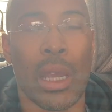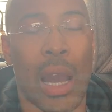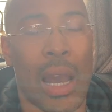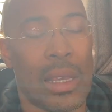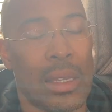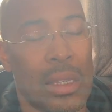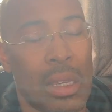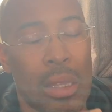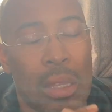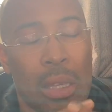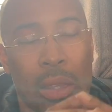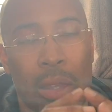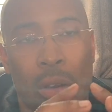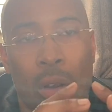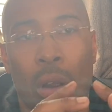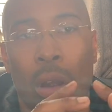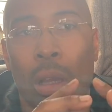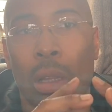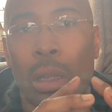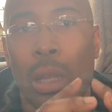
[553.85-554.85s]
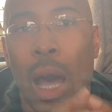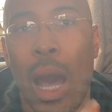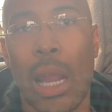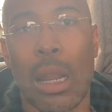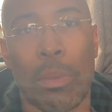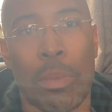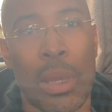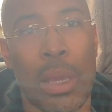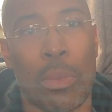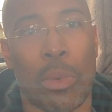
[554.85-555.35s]
I see that there are a lot
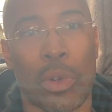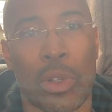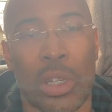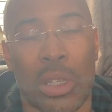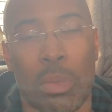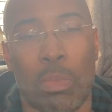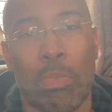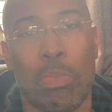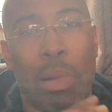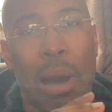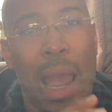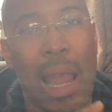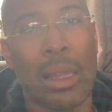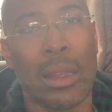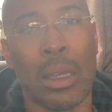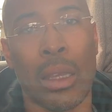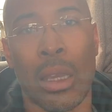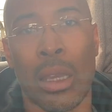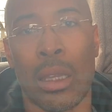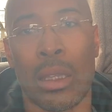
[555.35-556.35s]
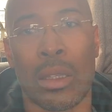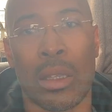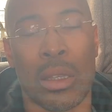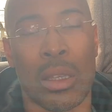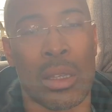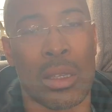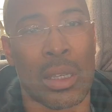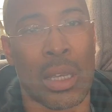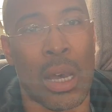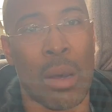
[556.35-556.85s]
of people just piling into
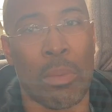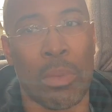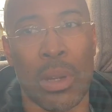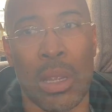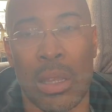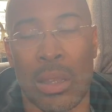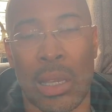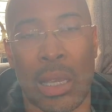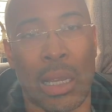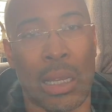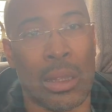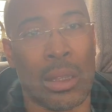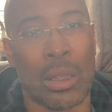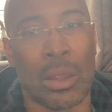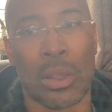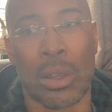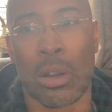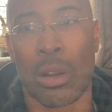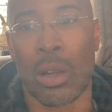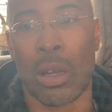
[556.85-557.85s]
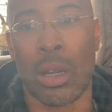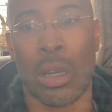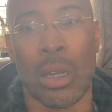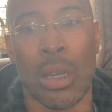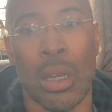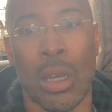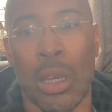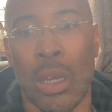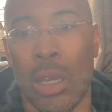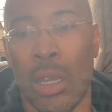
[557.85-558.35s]
this company thinking that they're gonna,
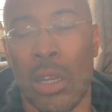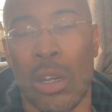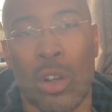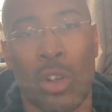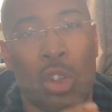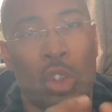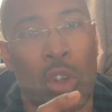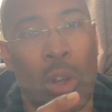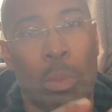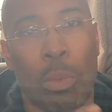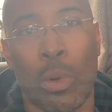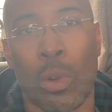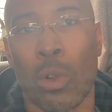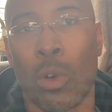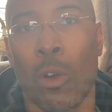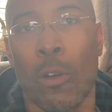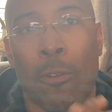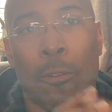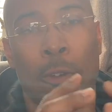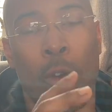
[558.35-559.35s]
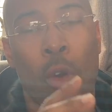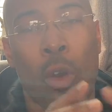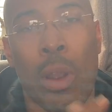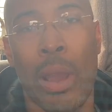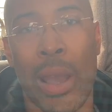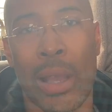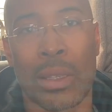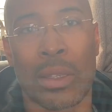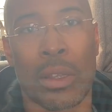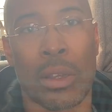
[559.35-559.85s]
triple or
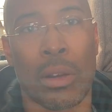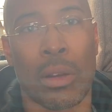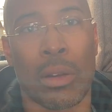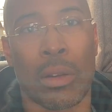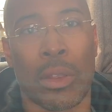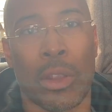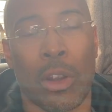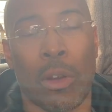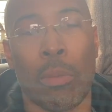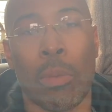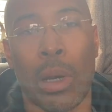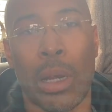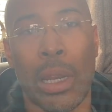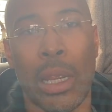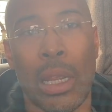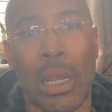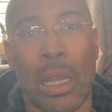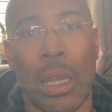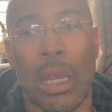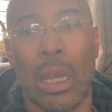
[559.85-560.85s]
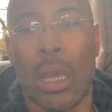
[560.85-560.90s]
4x their money.